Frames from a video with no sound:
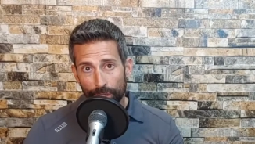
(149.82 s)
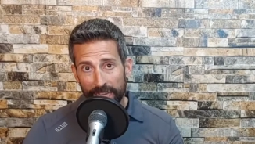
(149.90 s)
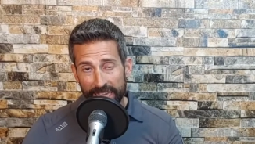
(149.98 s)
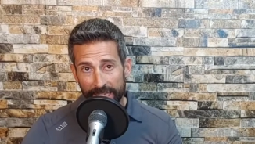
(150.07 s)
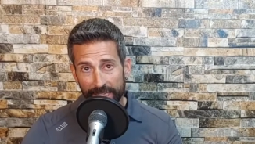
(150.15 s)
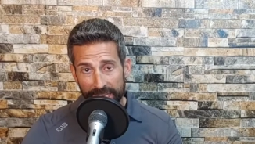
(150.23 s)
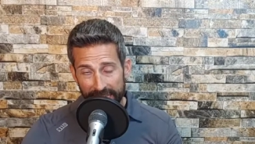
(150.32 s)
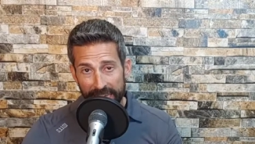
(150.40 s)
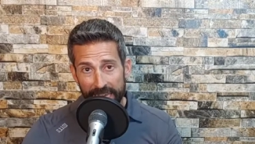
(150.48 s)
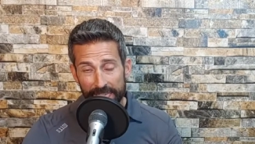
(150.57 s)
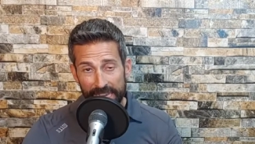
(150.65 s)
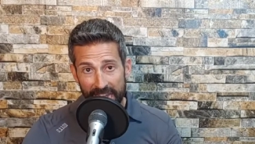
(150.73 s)
his
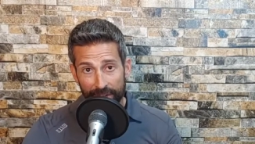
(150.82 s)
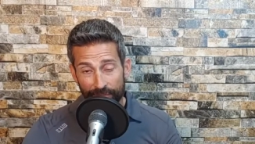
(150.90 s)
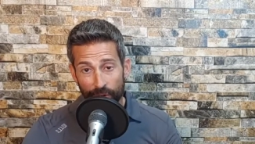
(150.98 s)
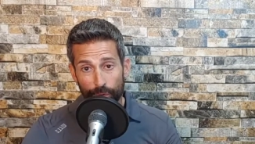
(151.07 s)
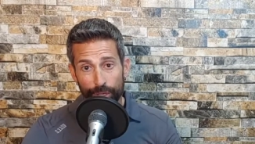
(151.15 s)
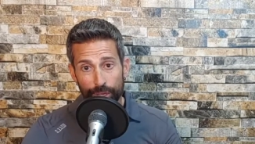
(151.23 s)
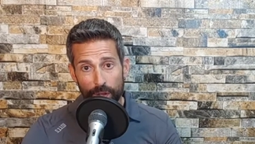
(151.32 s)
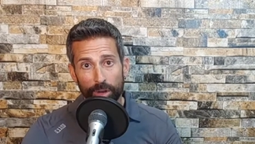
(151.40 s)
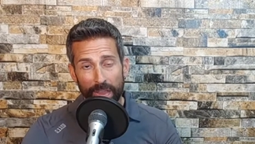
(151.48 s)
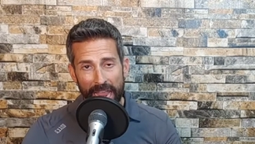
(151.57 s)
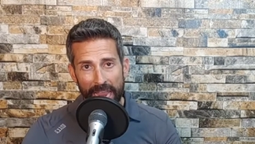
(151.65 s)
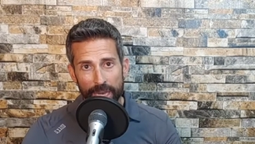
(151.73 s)
kids at a very young
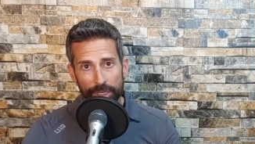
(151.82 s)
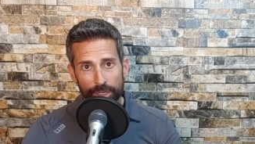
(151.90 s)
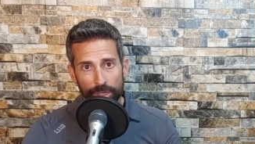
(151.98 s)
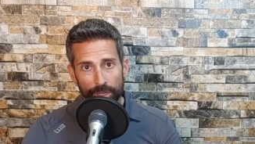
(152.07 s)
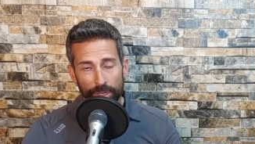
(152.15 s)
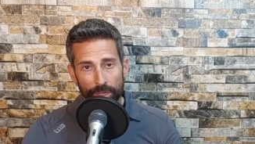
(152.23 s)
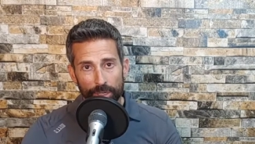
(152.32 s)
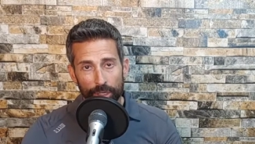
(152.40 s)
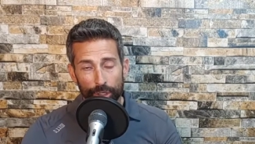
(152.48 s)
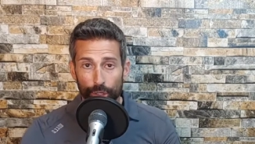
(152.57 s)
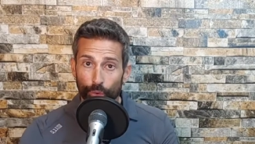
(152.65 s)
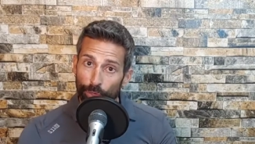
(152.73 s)
age
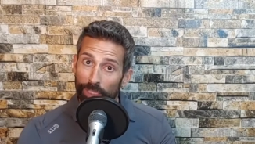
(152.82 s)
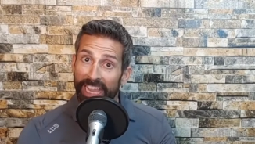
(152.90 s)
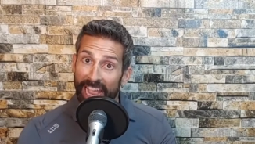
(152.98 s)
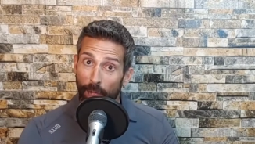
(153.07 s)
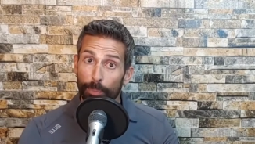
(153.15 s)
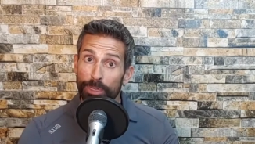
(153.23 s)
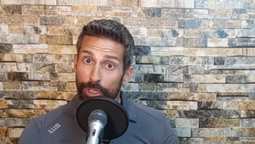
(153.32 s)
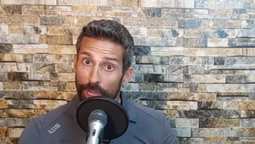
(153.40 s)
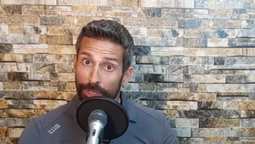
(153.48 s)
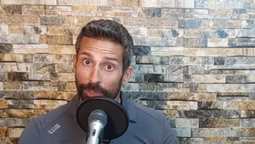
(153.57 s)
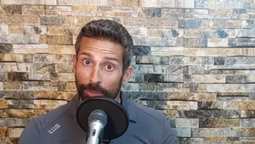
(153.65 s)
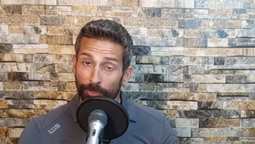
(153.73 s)
to really help each
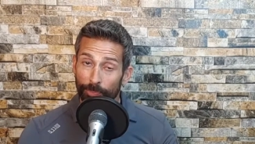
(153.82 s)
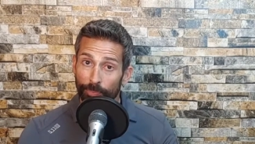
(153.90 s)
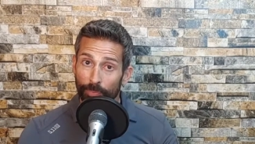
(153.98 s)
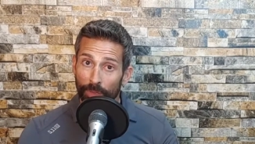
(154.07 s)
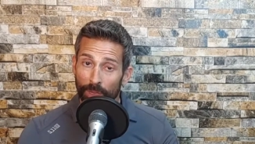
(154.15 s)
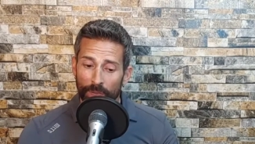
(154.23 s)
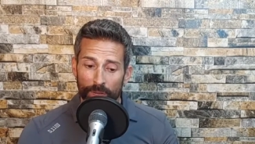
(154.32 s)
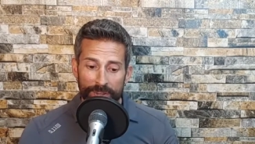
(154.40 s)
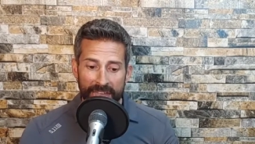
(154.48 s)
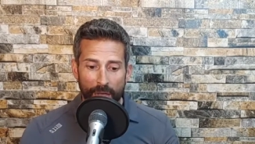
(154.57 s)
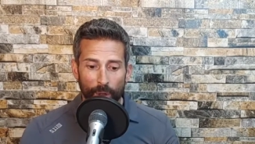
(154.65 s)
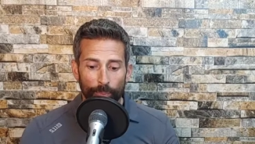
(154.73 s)
other.
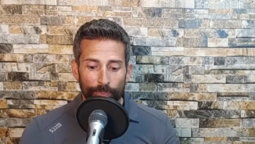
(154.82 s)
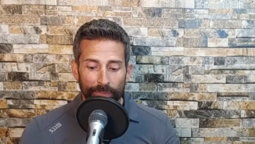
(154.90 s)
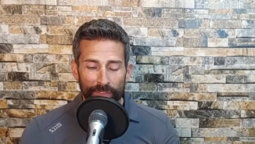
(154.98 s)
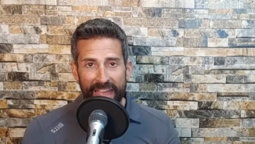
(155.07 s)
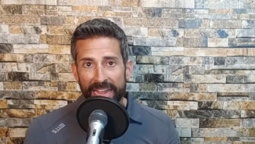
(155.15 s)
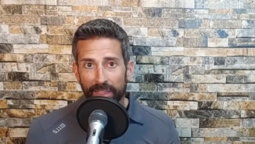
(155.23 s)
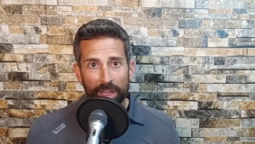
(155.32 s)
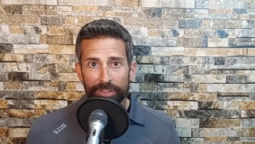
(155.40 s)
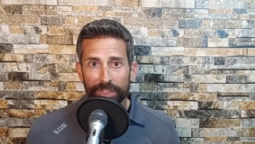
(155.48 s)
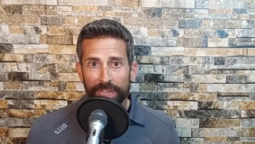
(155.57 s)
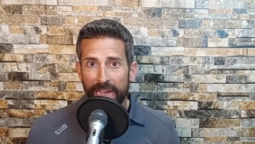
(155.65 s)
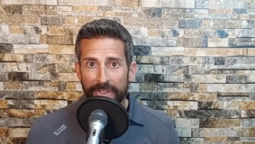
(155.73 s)
Now, that love
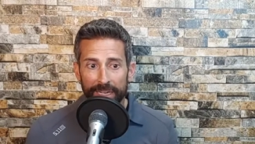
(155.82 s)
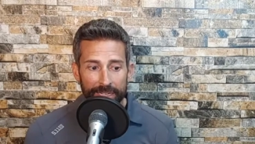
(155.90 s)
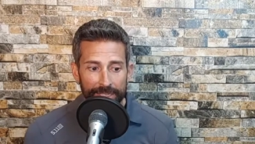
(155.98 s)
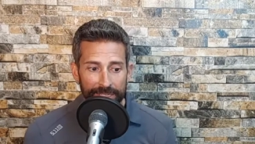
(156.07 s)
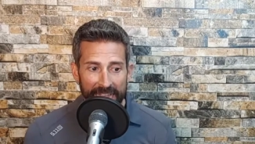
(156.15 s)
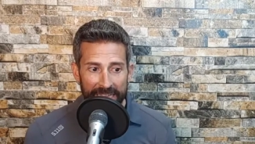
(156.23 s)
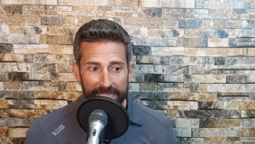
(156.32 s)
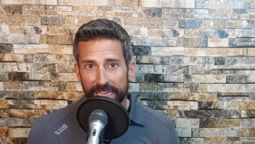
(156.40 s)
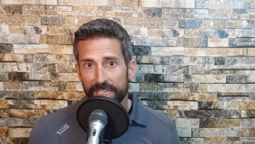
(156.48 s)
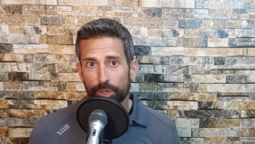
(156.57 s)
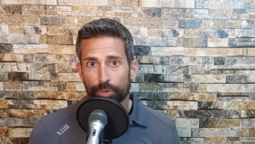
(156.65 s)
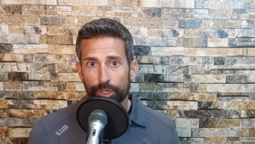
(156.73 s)
and kindness, that
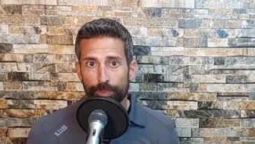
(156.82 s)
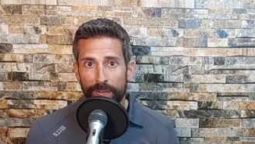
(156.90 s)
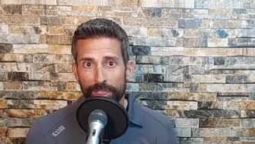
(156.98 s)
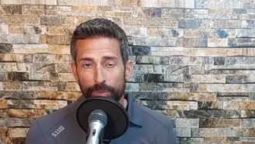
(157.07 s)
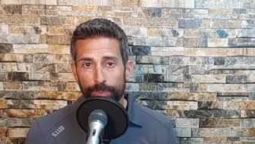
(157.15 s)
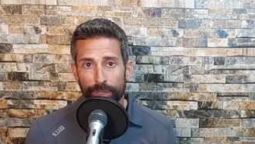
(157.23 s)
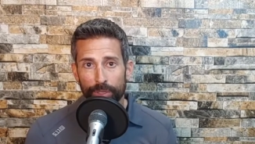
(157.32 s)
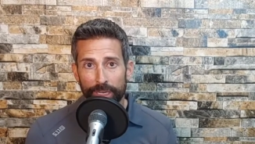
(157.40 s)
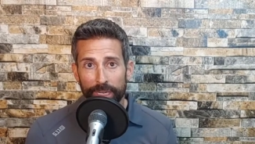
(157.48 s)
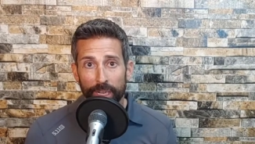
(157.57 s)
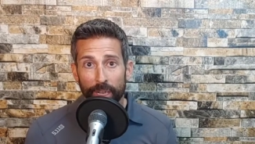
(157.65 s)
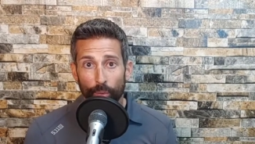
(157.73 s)
sense of
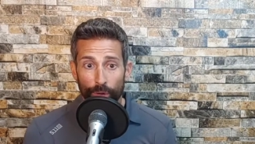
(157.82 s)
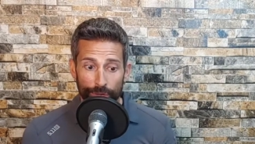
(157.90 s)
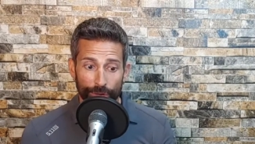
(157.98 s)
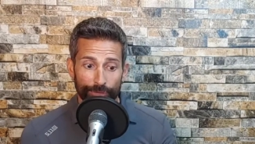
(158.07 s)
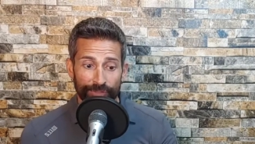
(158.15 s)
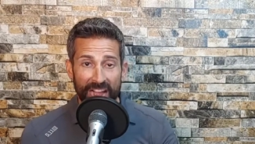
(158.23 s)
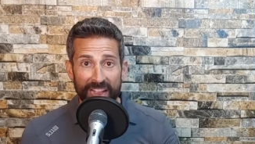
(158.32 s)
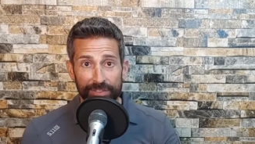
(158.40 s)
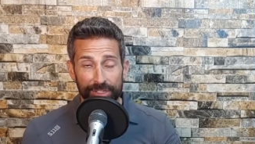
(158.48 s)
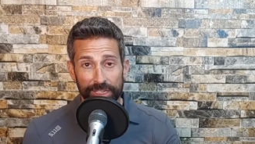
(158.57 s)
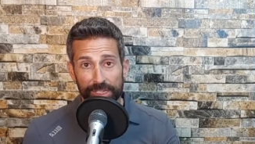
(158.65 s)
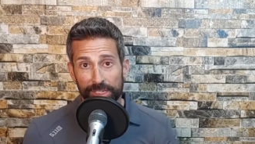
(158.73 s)
responsibility when you're five,
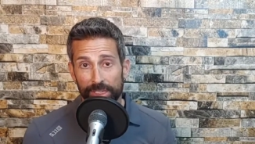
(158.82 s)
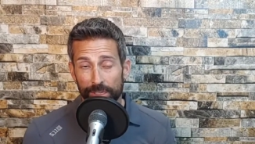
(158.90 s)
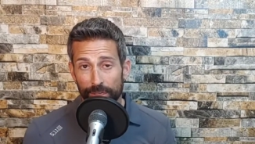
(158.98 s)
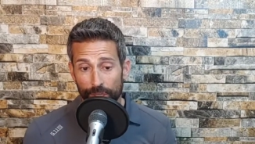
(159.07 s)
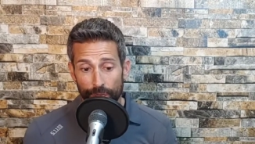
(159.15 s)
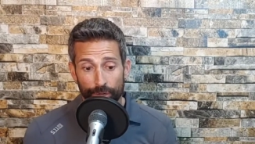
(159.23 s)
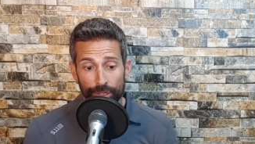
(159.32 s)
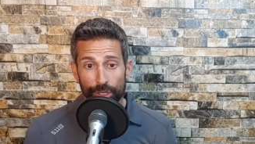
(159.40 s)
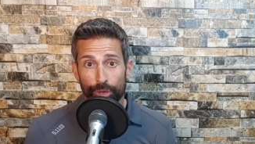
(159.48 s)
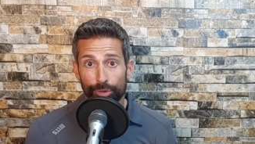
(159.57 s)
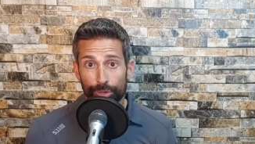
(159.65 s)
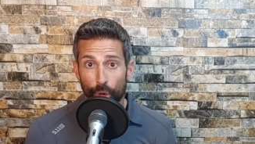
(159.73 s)
six, you know,
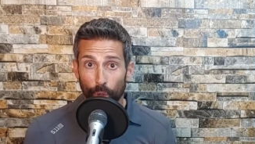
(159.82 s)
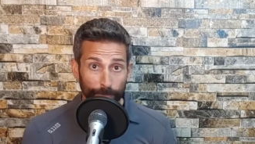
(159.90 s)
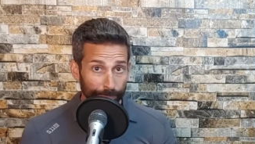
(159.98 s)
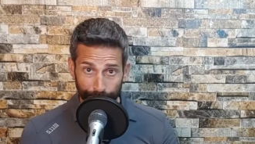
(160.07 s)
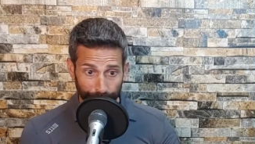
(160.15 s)
years old